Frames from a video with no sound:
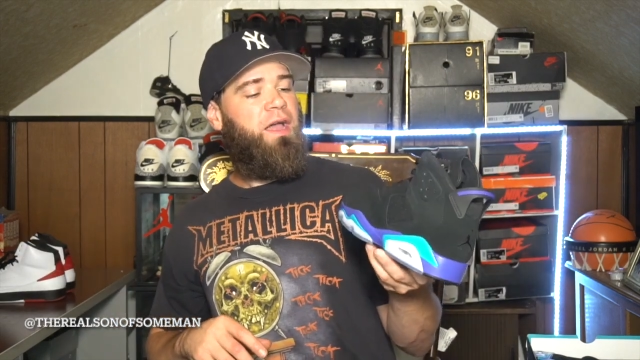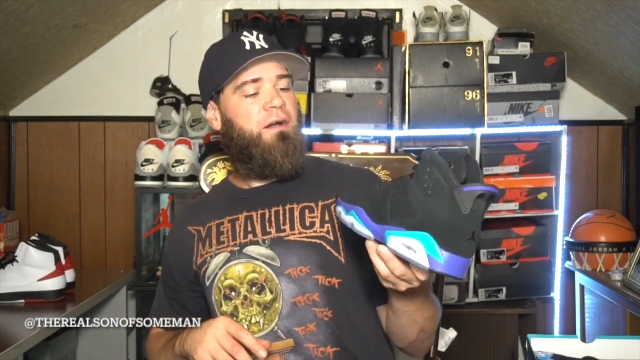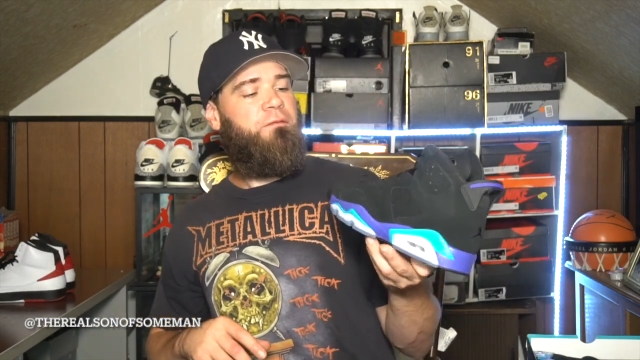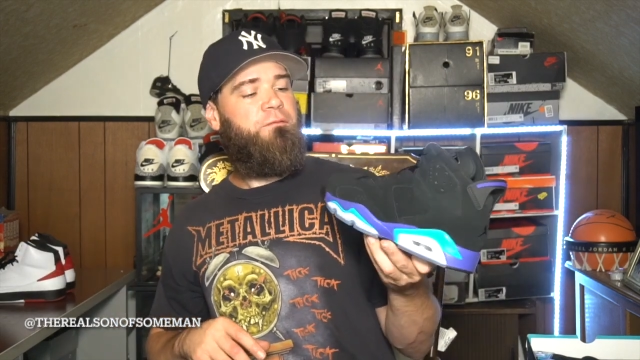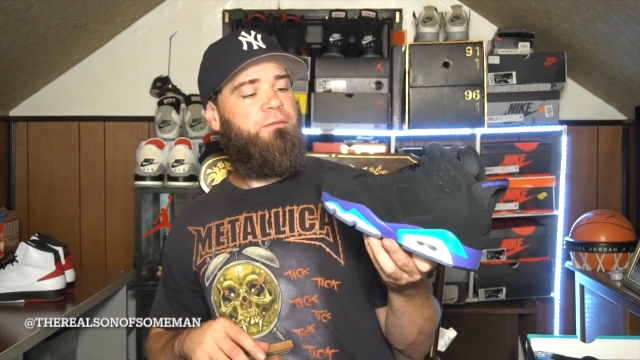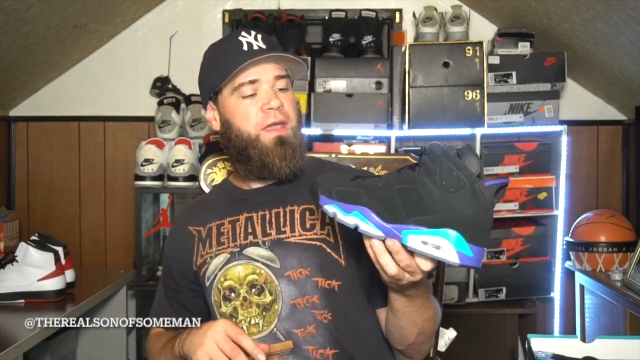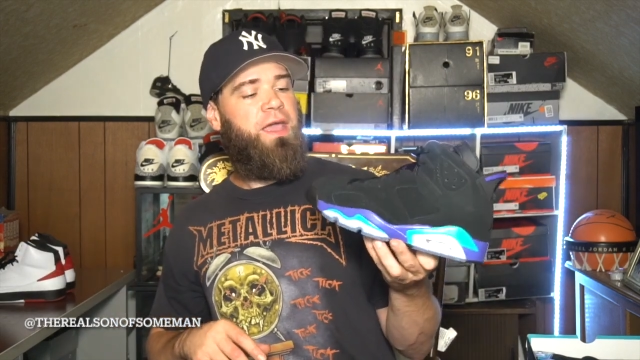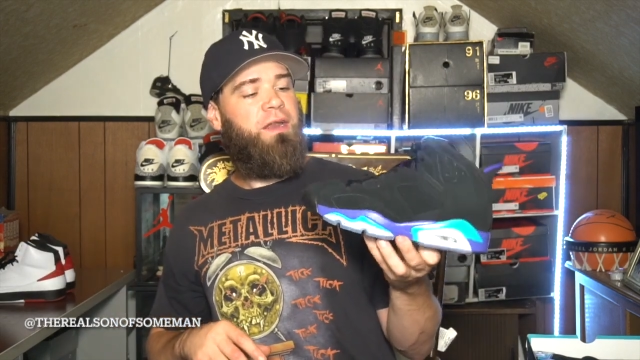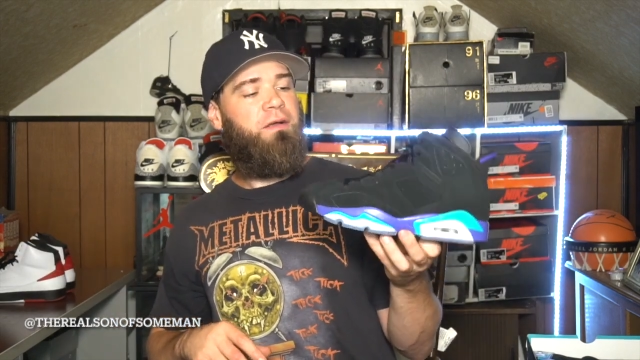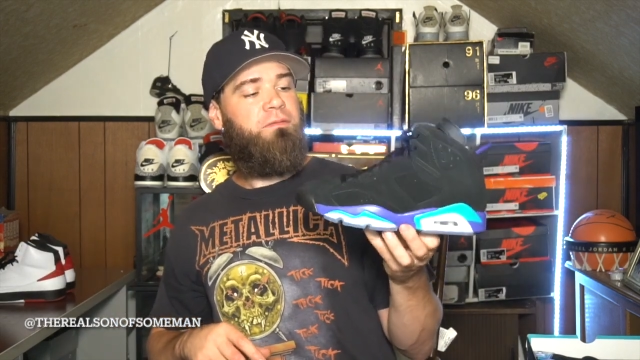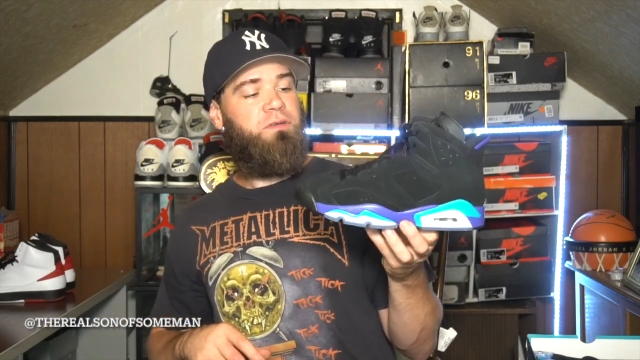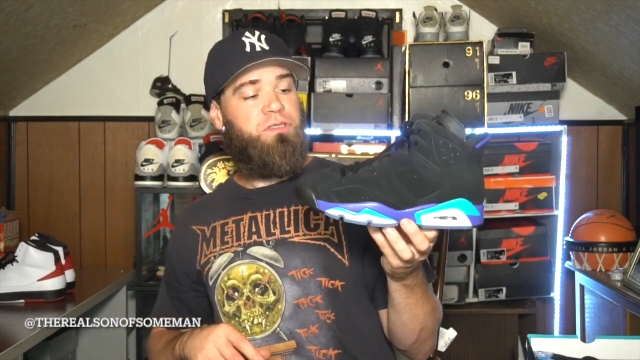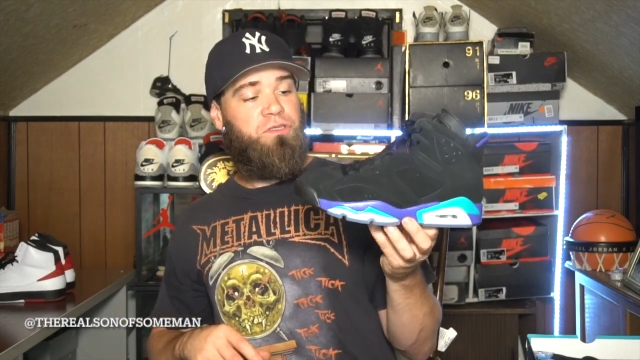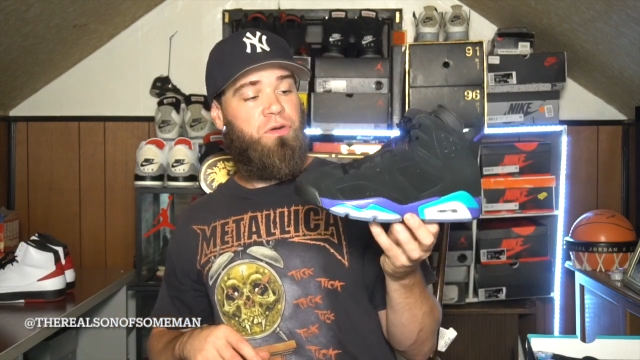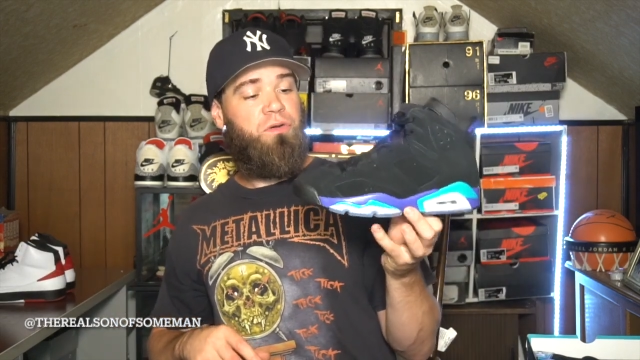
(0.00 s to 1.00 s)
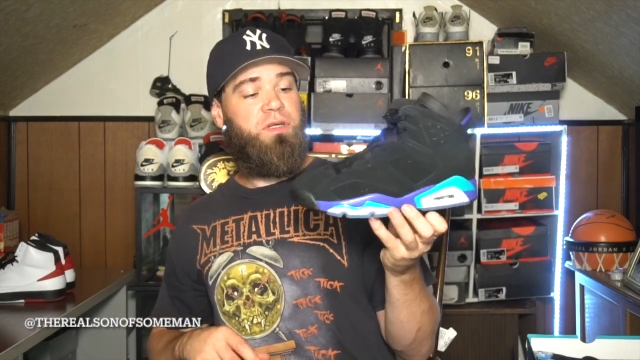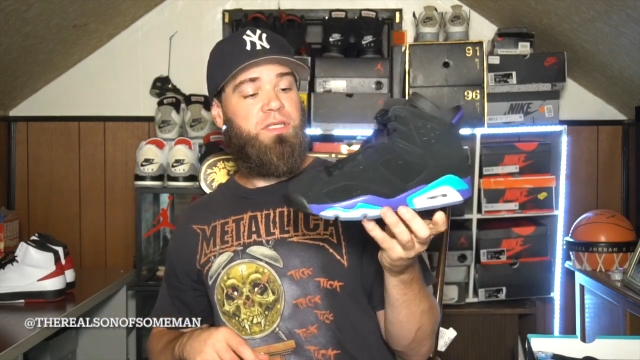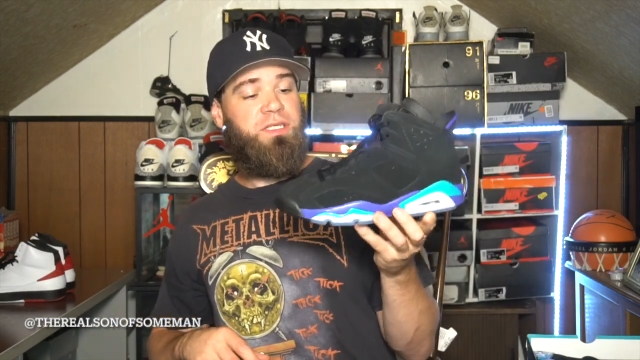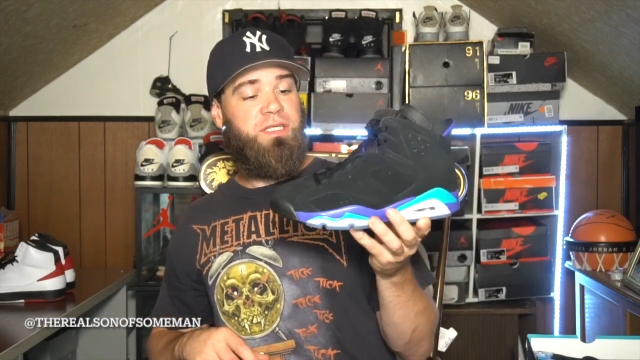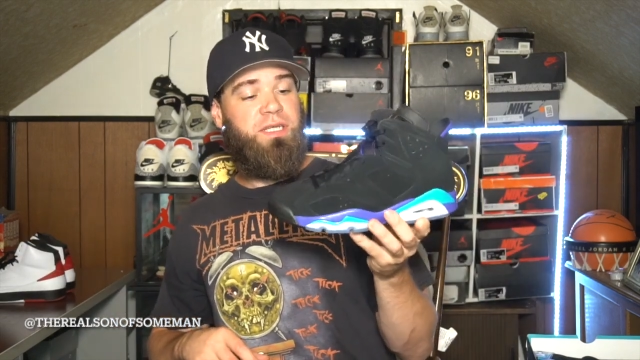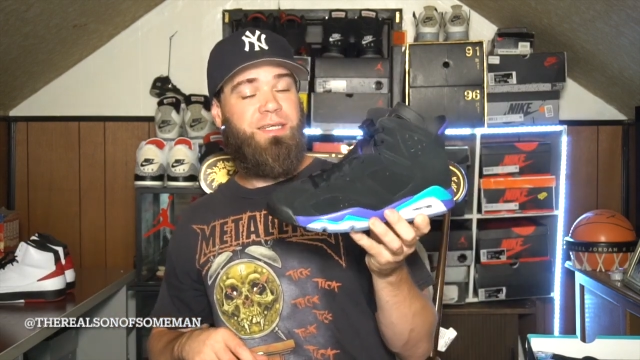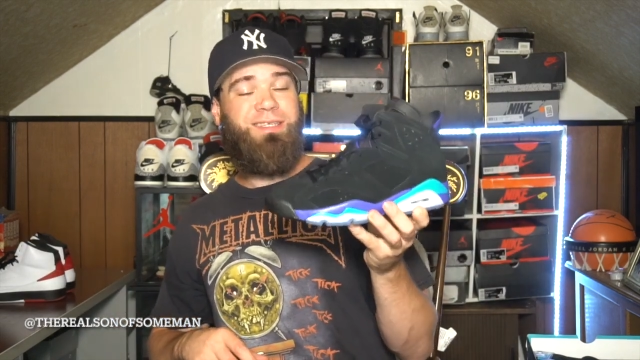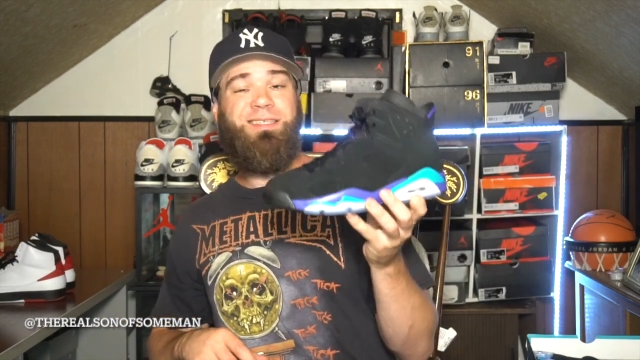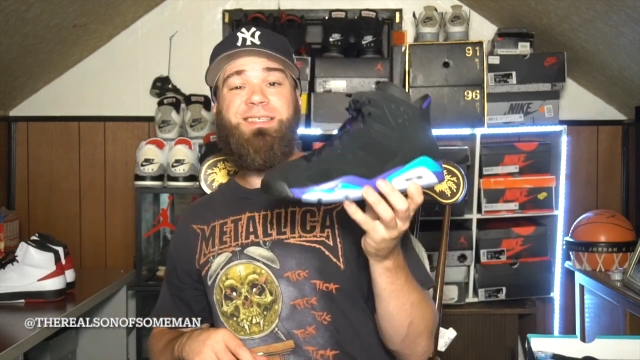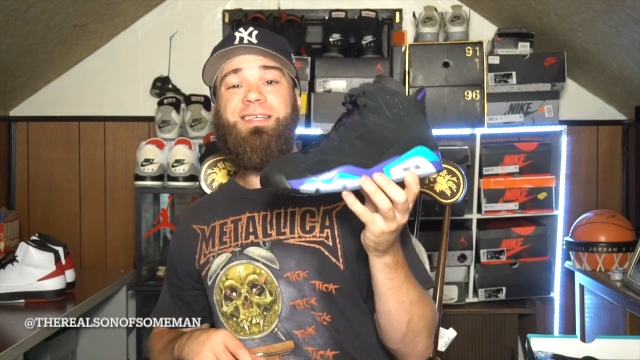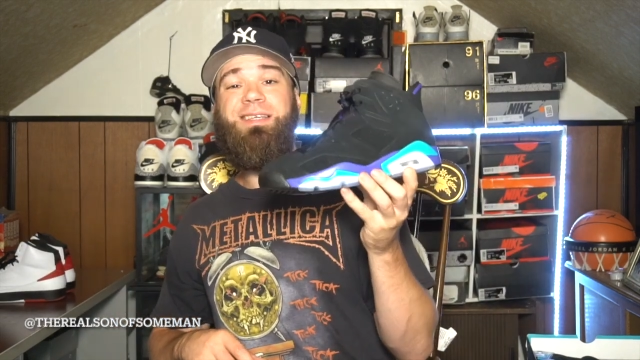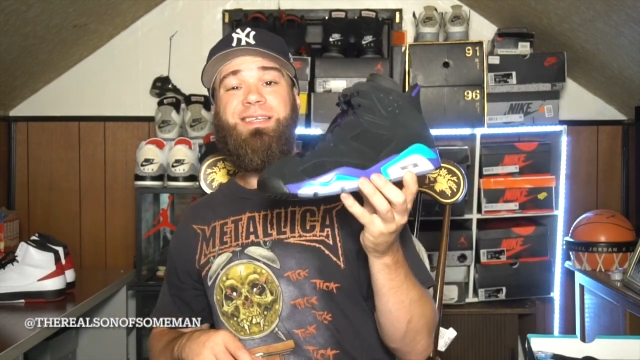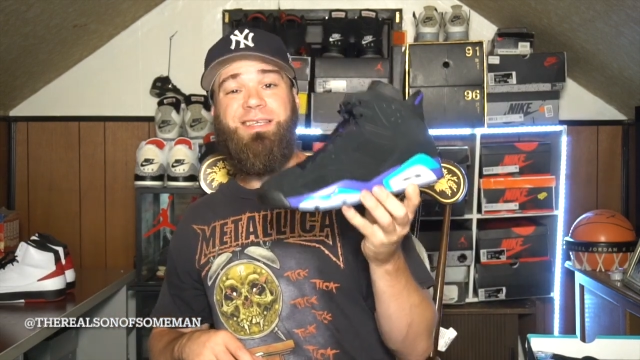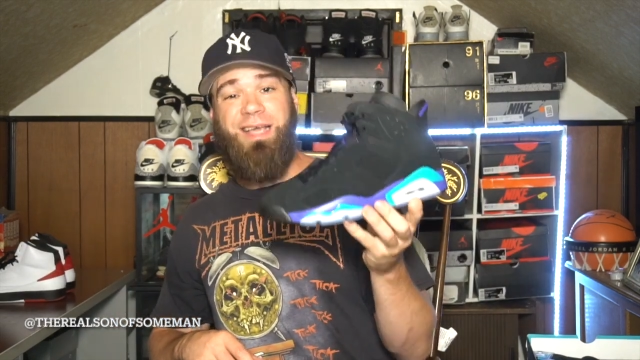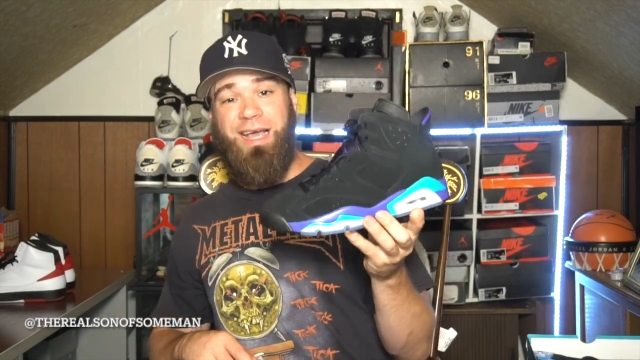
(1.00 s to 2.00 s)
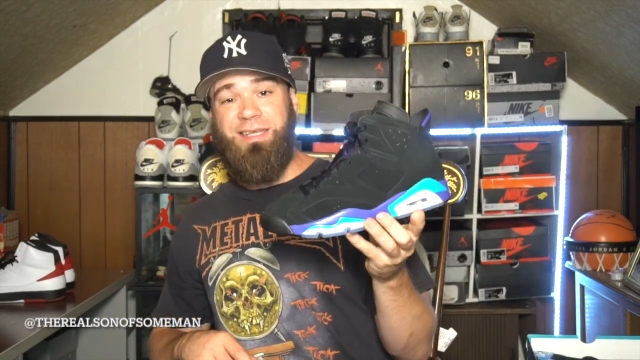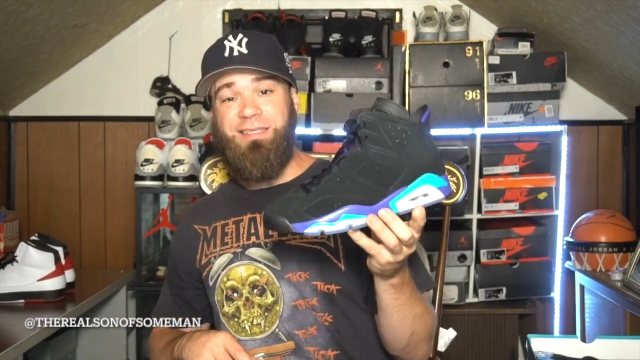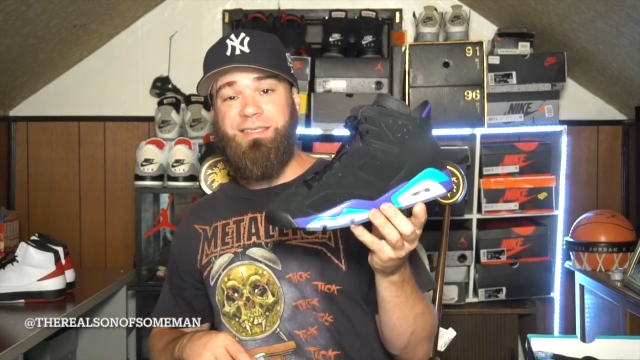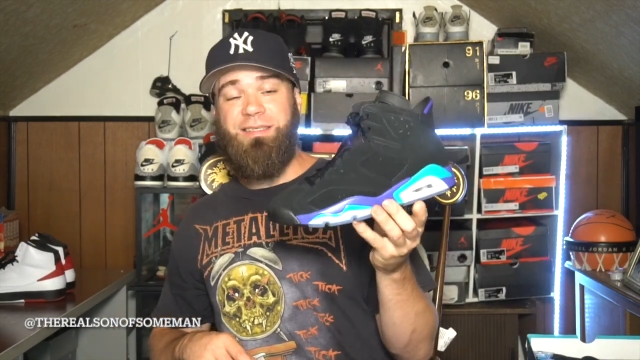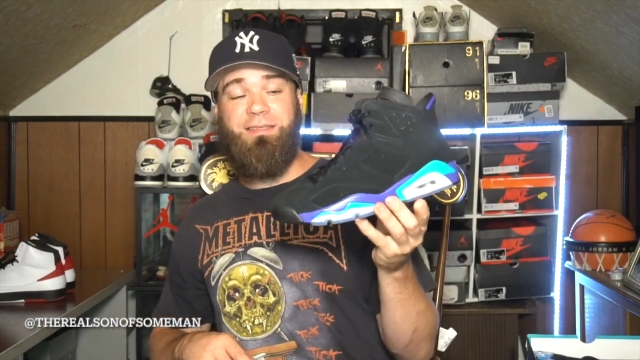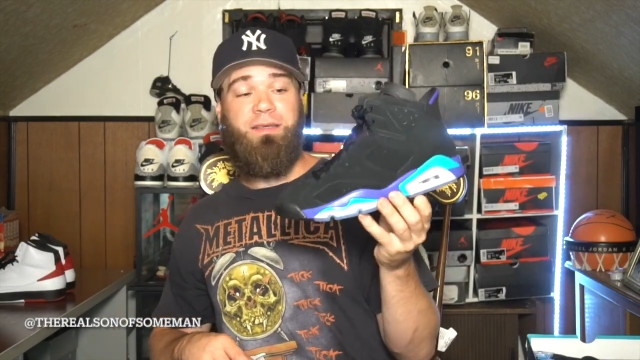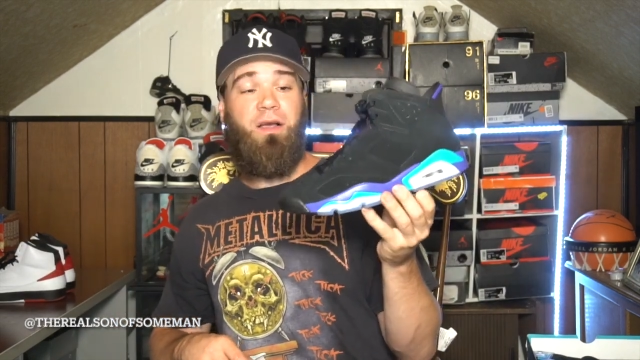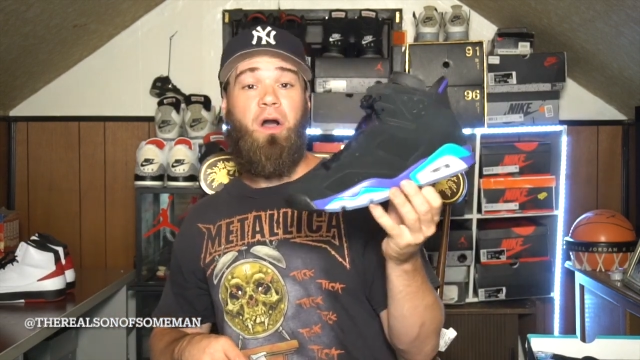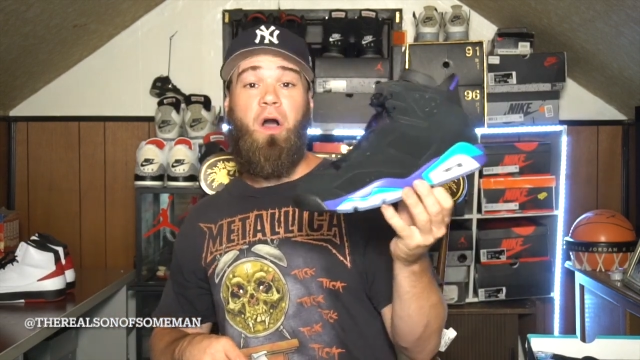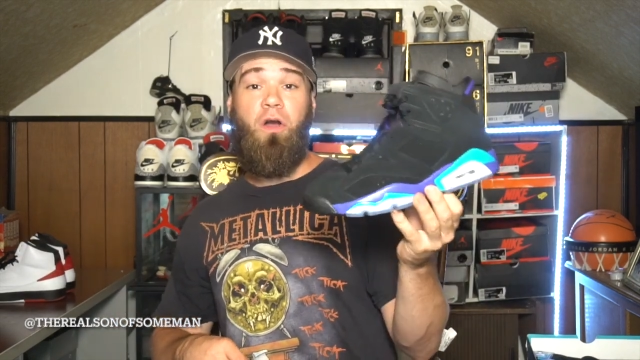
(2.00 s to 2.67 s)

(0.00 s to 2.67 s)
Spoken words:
a fan of a Jordan 6? Yes.